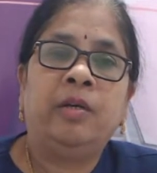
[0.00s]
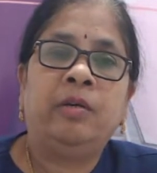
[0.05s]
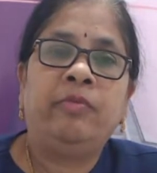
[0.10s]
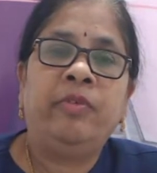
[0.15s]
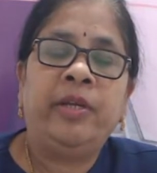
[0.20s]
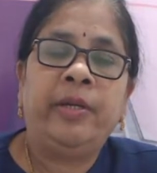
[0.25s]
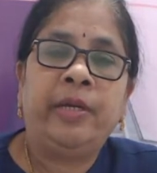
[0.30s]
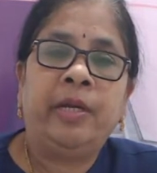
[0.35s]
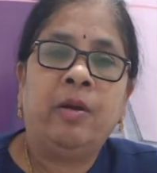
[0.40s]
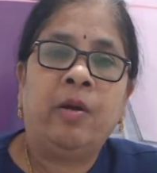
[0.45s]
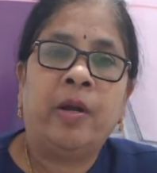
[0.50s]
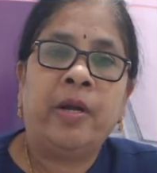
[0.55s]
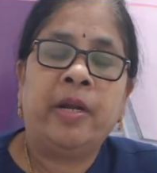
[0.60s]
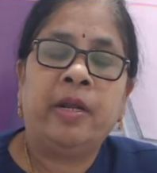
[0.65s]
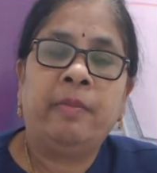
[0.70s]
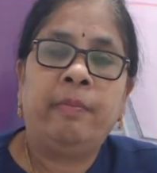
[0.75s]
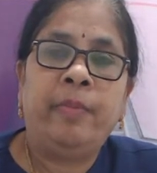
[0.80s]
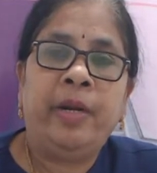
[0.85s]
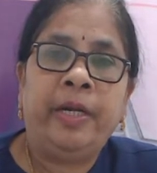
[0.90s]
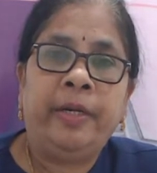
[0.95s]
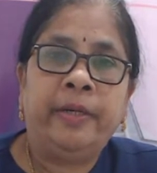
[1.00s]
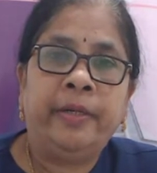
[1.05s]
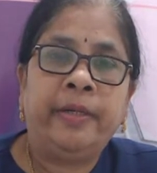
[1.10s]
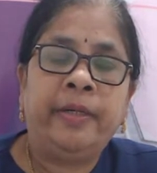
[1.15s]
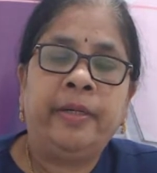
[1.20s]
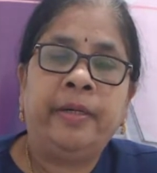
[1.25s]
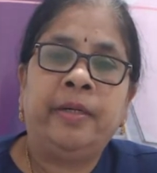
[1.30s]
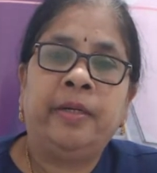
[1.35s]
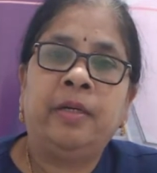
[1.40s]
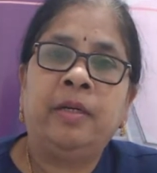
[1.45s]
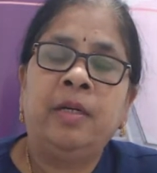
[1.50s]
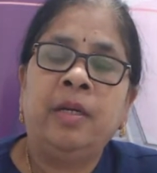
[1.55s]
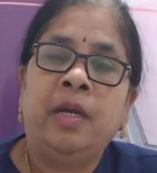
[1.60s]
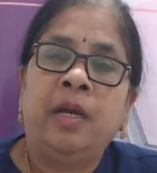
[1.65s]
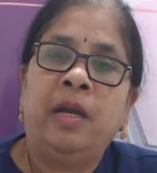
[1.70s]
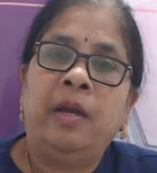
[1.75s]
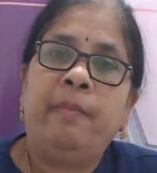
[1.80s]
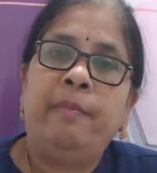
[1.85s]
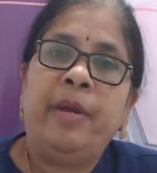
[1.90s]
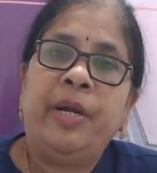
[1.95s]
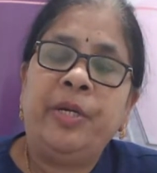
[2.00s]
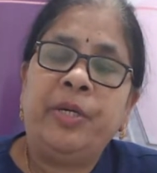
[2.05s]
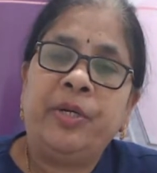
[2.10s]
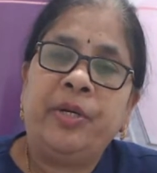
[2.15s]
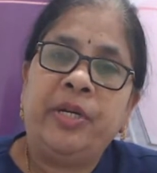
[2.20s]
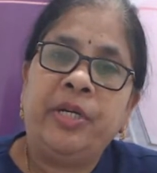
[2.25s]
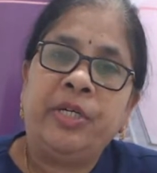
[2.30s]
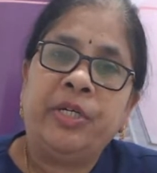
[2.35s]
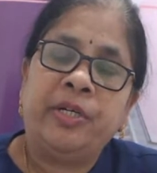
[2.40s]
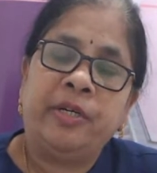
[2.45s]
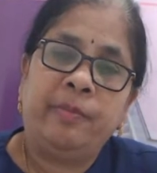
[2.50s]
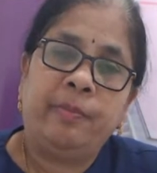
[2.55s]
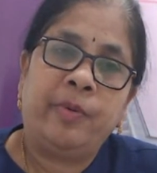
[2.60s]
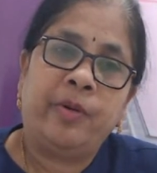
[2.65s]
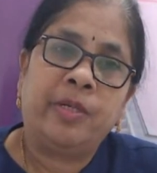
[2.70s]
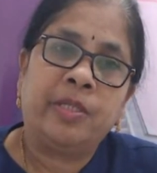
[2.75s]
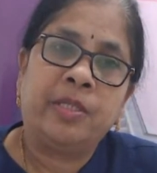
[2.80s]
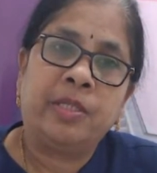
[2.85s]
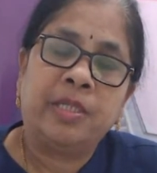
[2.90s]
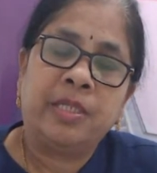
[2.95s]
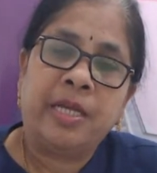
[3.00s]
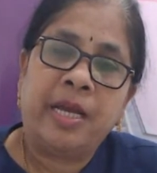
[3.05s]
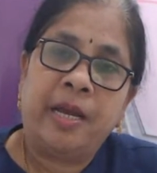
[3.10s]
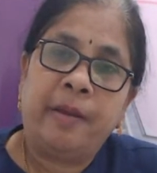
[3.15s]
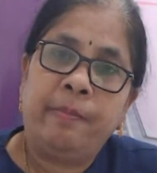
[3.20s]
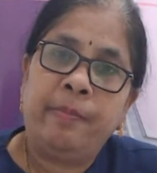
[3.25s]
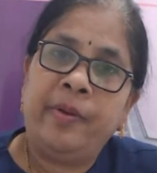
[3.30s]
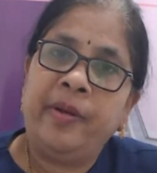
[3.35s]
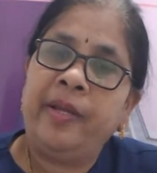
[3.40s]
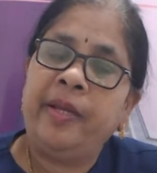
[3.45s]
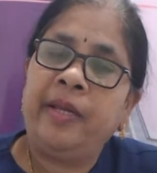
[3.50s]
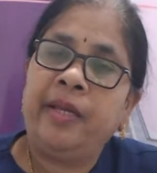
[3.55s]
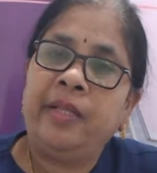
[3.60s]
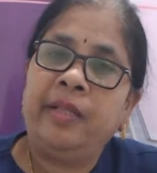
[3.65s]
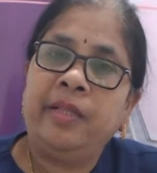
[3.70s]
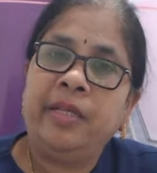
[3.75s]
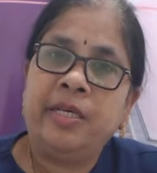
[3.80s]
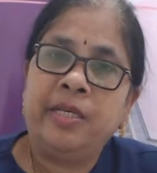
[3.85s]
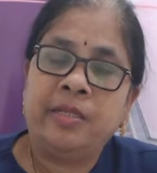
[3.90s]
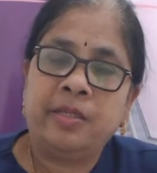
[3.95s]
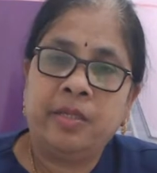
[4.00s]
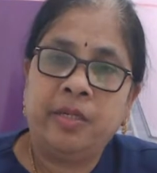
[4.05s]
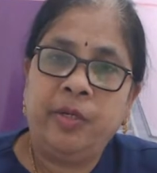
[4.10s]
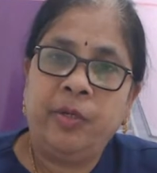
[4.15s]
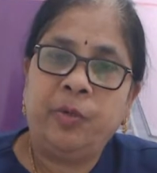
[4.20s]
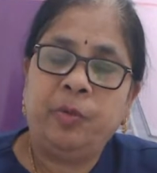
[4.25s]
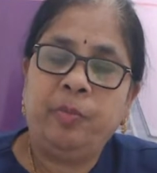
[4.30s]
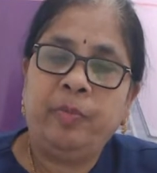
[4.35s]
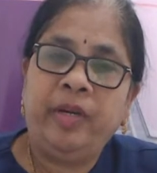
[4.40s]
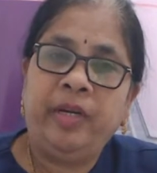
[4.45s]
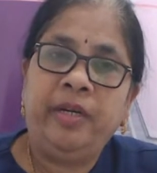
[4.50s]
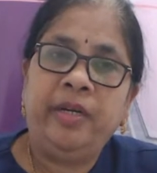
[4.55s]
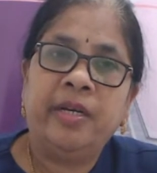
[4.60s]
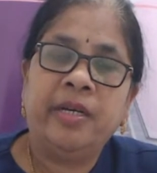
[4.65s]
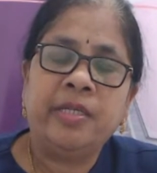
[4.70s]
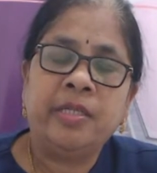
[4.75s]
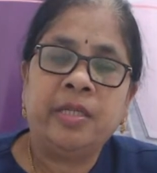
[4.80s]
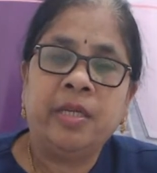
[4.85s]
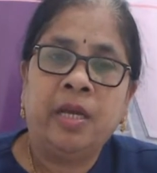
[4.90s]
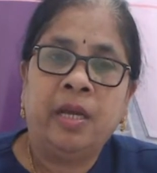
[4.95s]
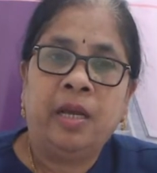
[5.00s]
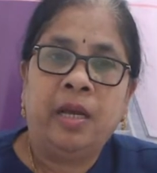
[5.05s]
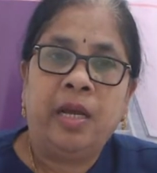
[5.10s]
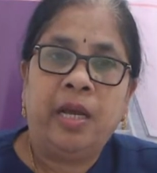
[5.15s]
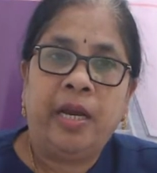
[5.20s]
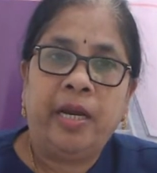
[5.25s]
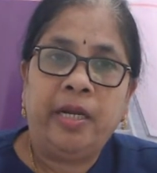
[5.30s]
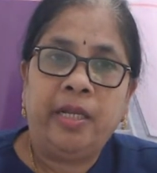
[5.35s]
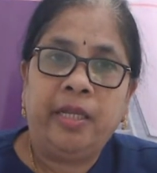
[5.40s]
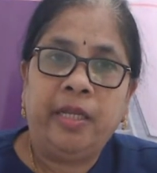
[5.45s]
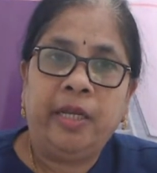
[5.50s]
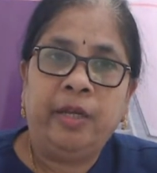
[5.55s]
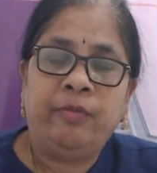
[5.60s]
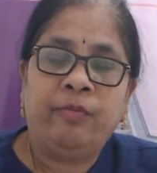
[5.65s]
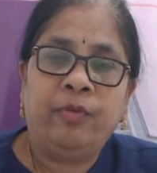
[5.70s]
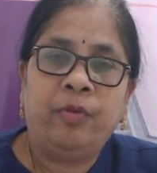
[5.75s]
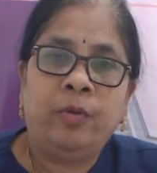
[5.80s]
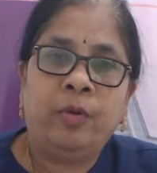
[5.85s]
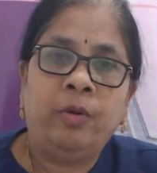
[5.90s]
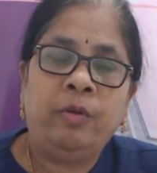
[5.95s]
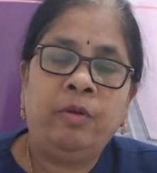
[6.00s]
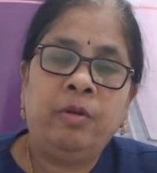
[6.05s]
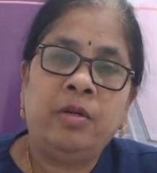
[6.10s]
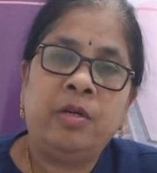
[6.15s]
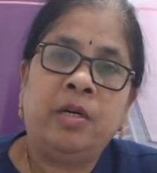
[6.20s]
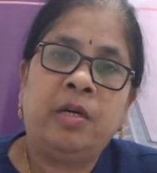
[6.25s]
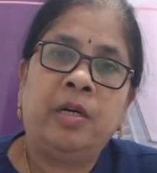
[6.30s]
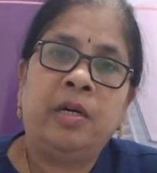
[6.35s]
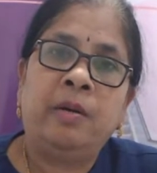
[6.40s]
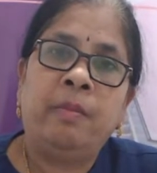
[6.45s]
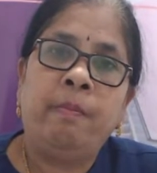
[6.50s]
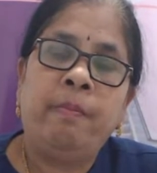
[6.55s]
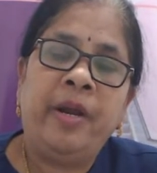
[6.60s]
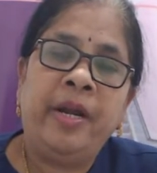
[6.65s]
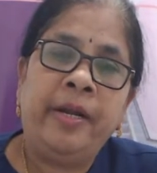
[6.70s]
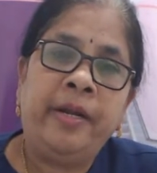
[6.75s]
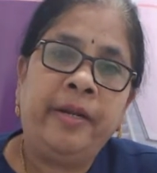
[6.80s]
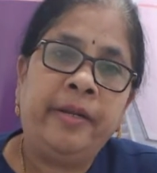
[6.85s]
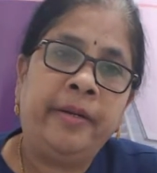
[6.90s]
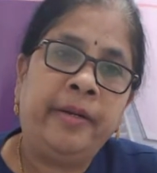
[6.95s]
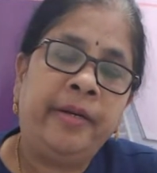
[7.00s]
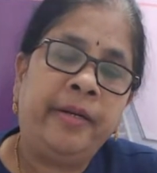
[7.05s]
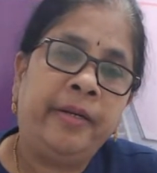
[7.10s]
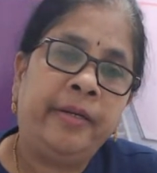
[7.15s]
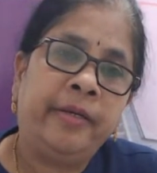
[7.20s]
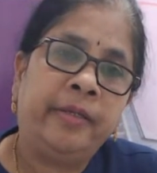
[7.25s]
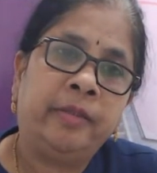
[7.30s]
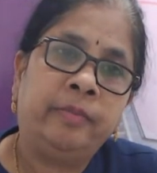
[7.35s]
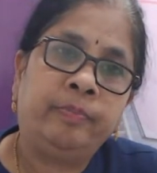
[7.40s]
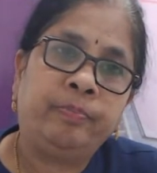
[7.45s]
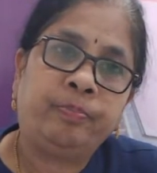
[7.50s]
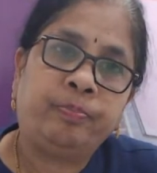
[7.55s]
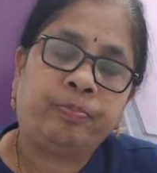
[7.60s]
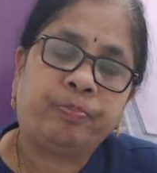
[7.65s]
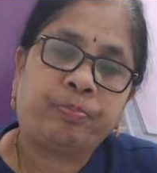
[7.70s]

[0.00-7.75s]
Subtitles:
we got a better maturation process happening in these new medias, and therefore better